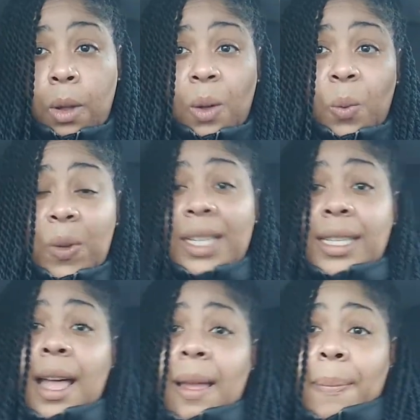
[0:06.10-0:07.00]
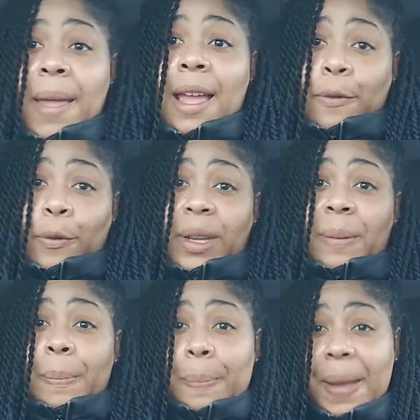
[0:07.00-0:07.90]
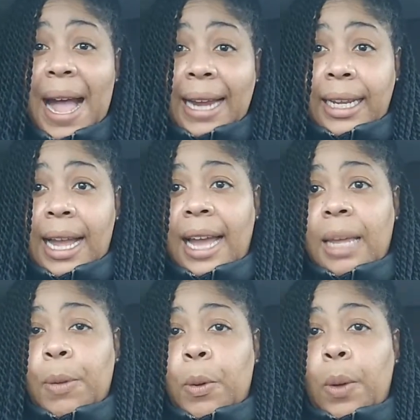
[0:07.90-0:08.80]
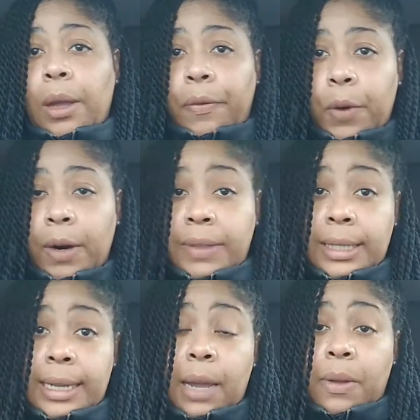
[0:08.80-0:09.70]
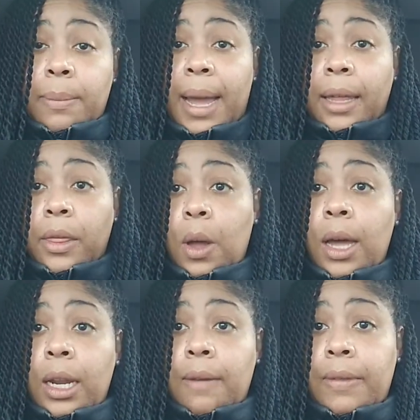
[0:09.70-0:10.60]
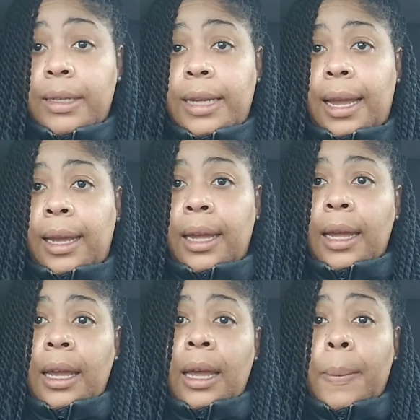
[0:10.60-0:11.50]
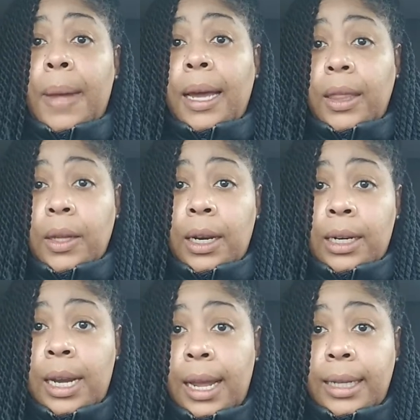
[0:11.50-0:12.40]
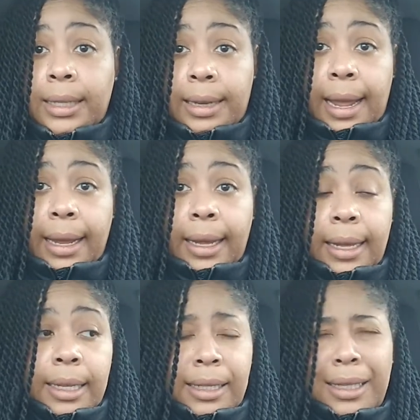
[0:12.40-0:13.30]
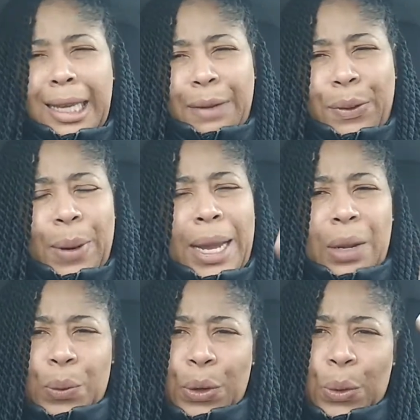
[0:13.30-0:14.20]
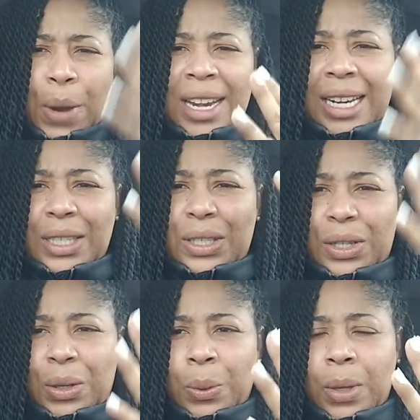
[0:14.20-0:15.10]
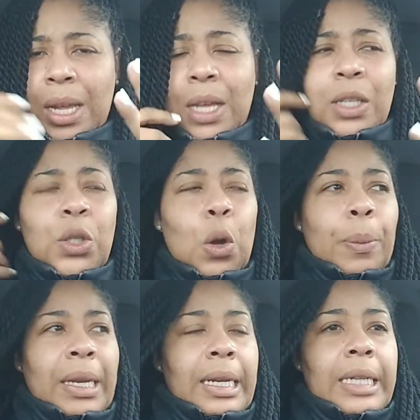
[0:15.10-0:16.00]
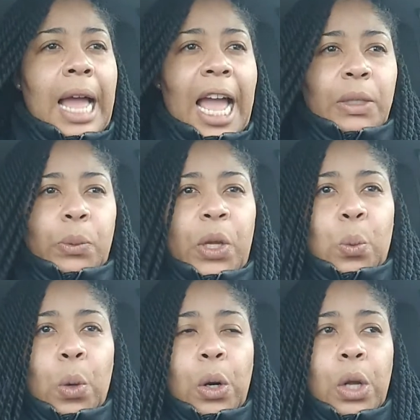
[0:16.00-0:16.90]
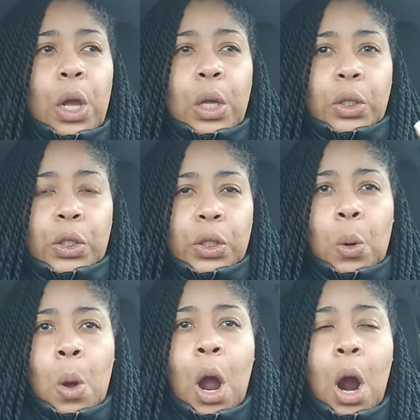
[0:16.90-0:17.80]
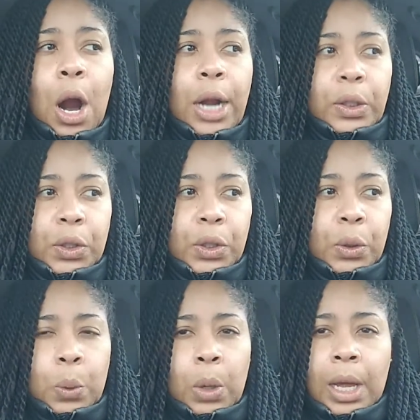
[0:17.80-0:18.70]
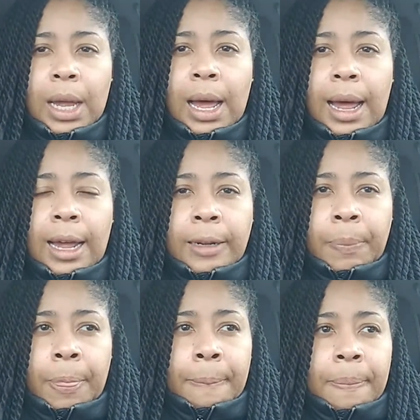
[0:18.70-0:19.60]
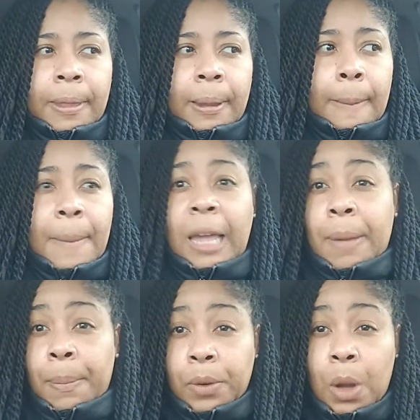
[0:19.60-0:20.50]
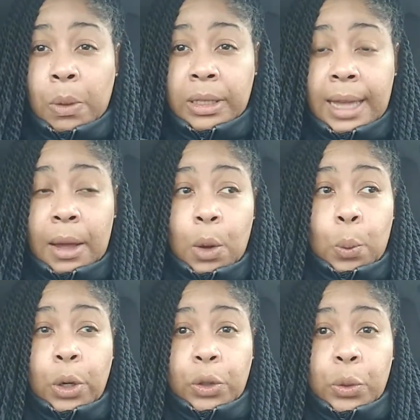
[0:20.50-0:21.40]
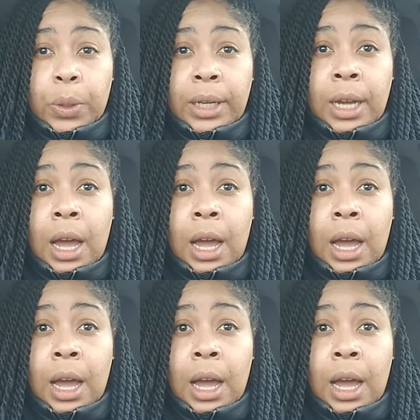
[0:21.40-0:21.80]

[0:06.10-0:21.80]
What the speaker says: Well, what's up, everybody? I am going forth today with my thought of the day. And my thought of the day today is give credit where credit is due. So many times we work so hard to make people notice that we're doing